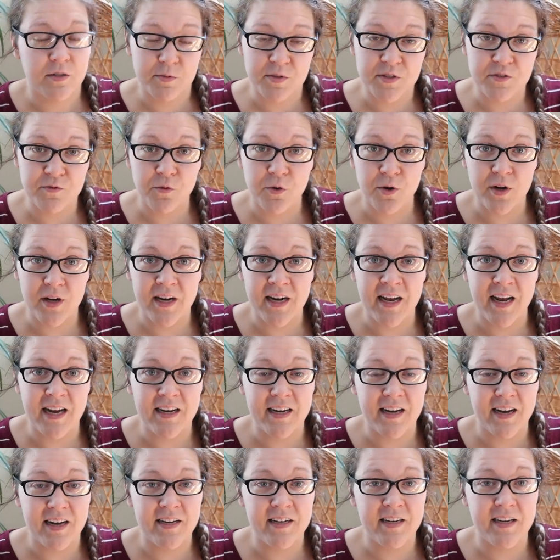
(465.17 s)
it was
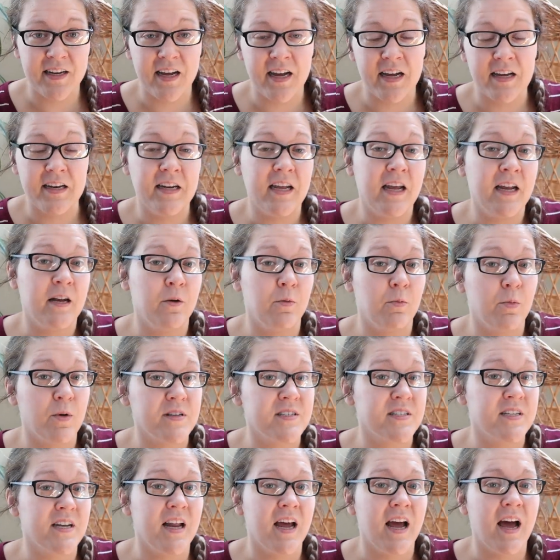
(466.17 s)
$49.99, and it
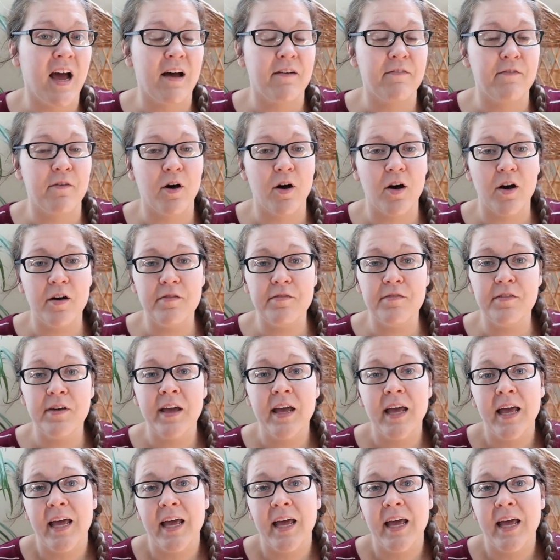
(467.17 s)
wasn't half off.